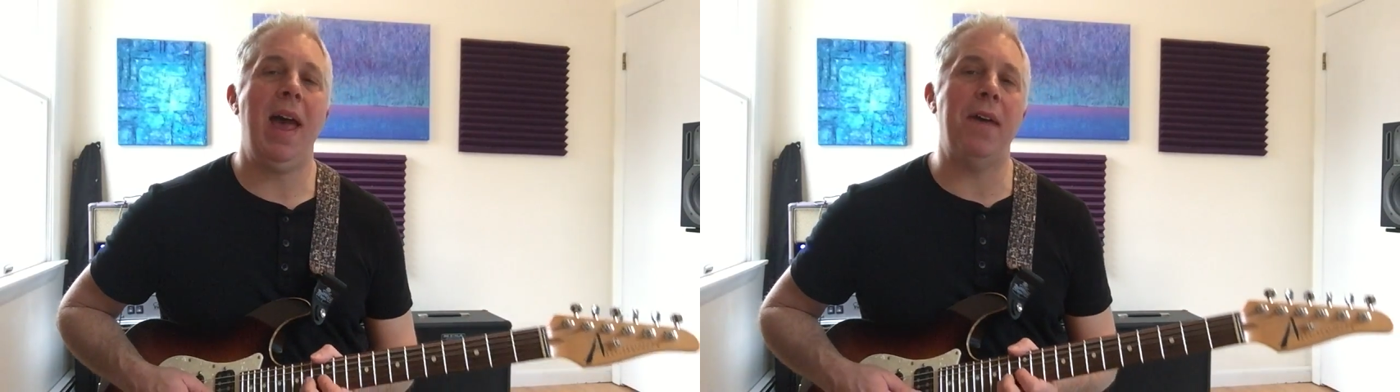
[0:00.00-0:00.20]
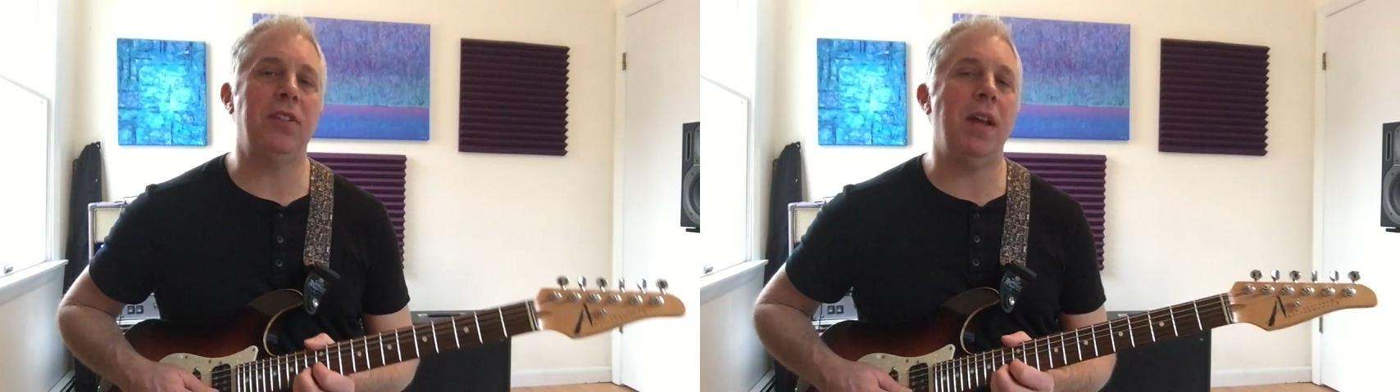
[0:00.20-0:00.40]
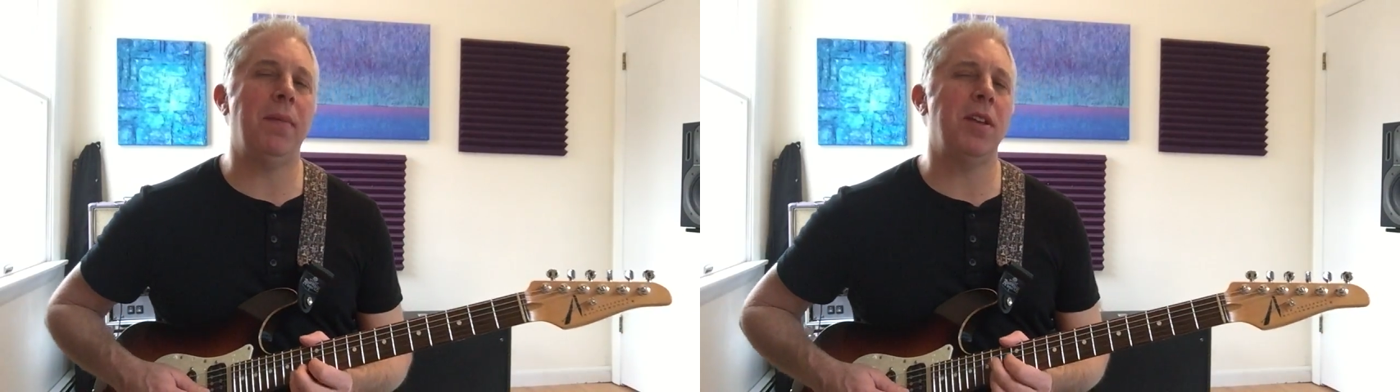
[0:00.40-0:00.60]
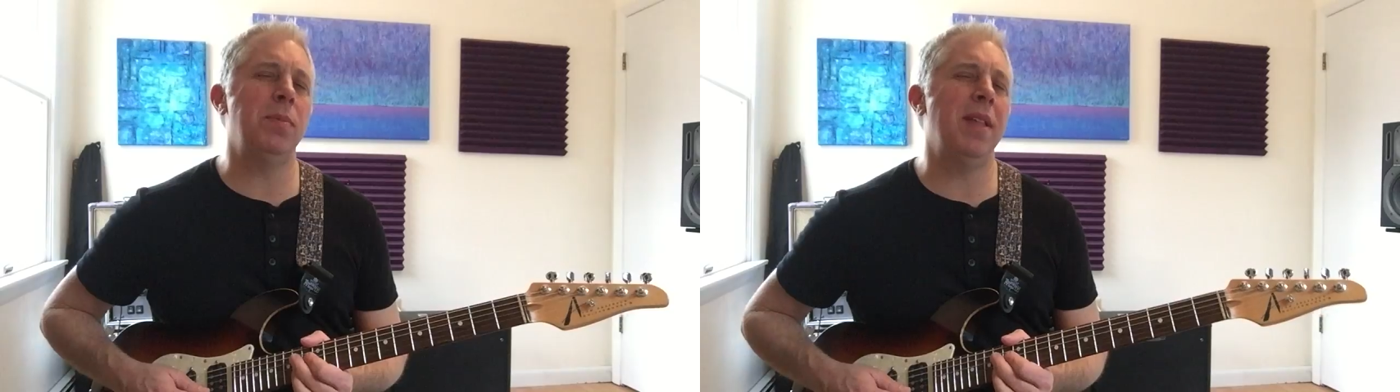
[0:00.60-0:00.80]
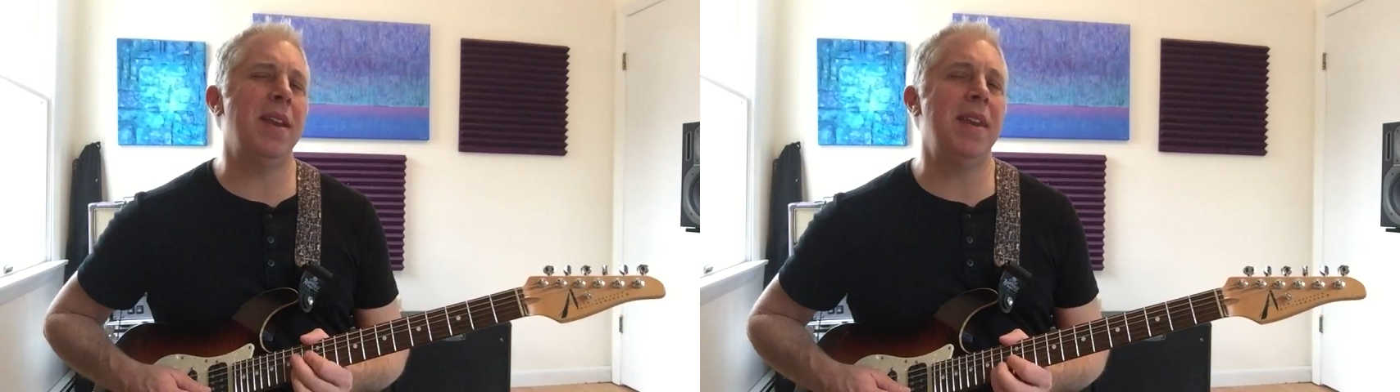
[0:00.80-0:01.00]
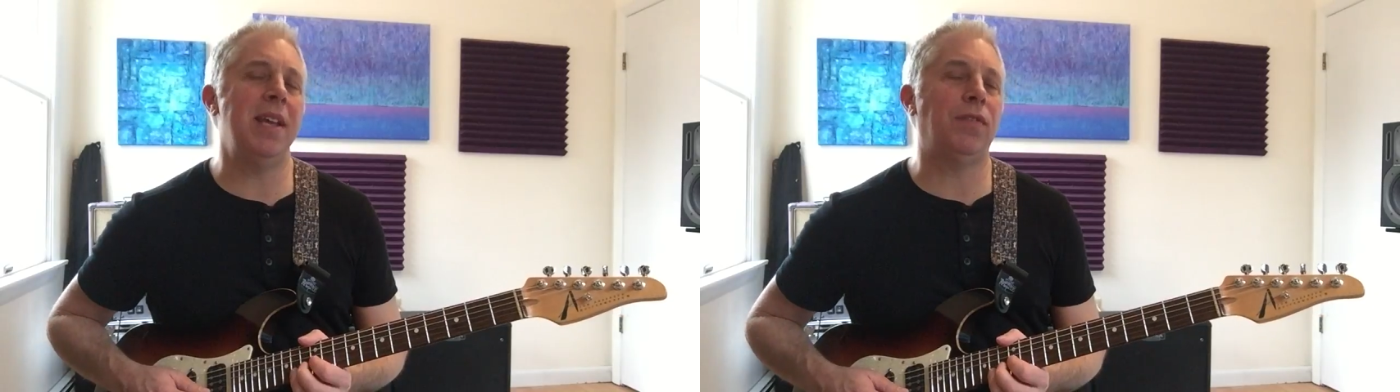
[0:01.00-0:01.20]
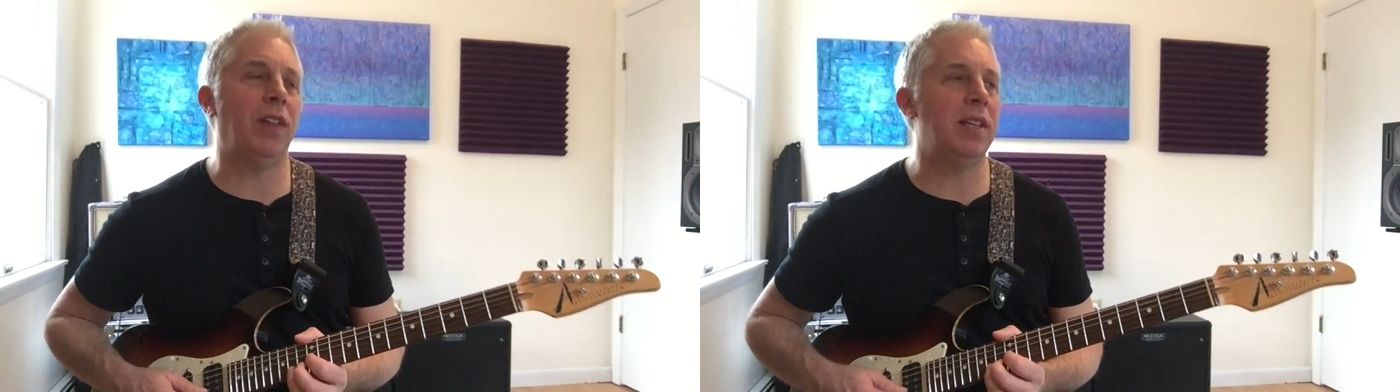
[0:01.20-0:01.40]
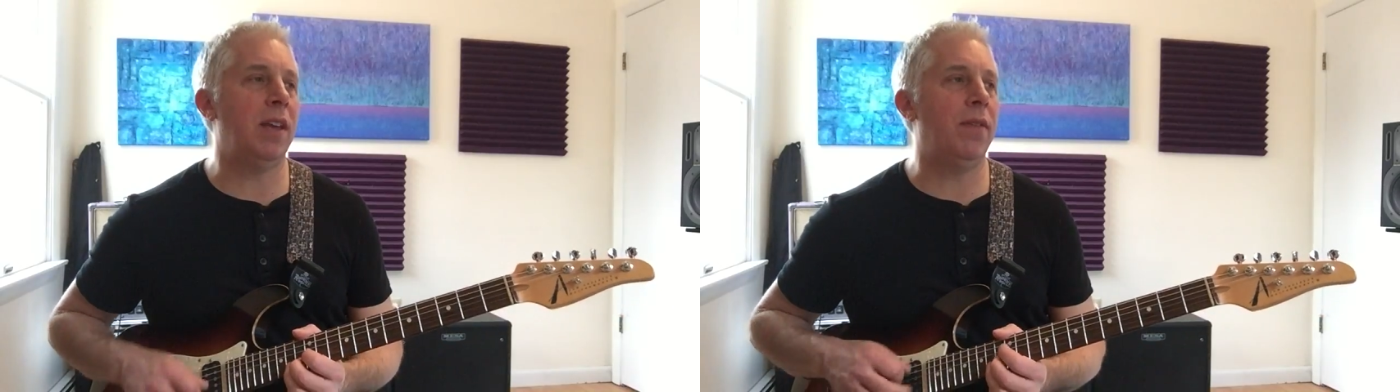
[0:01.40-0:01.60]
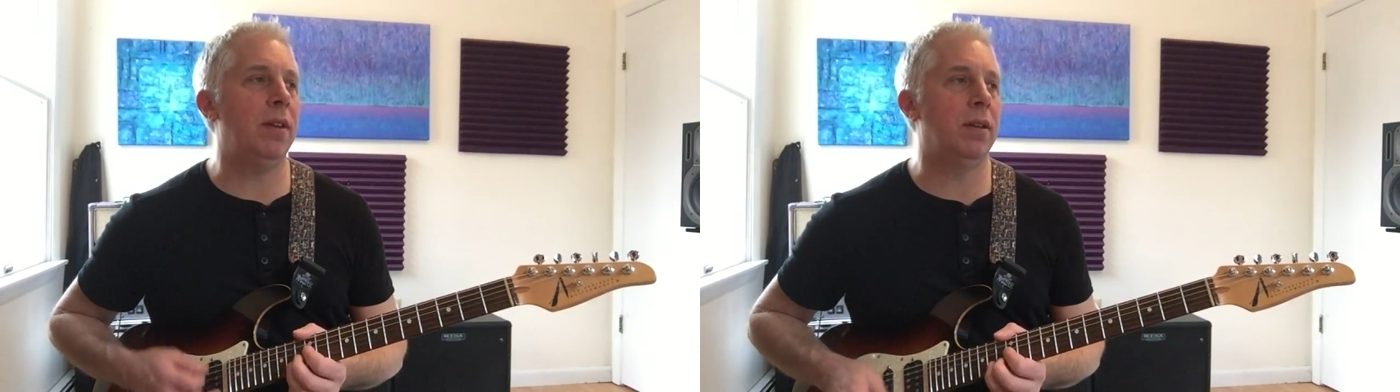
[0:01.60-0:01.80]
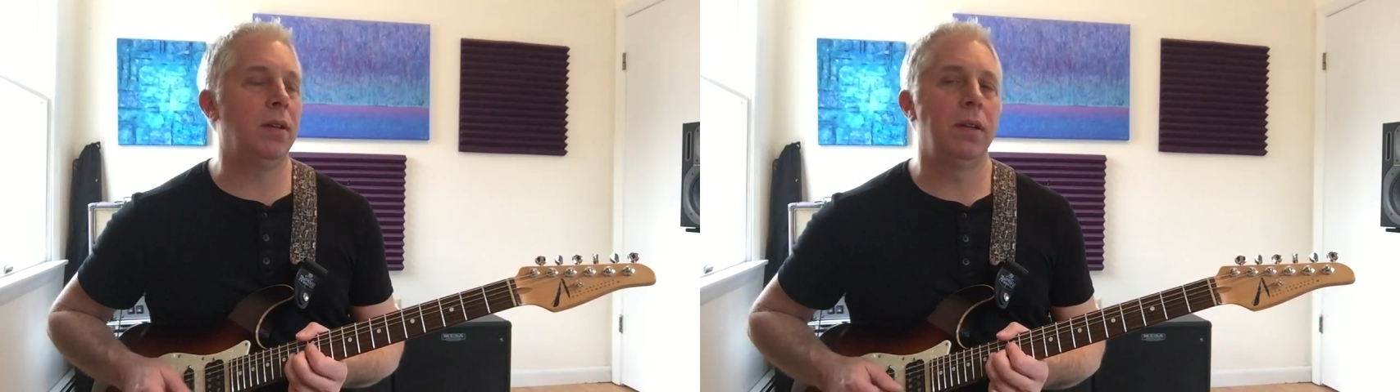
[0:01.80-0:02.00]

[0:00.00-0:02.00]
half step gives me that nice flat 7.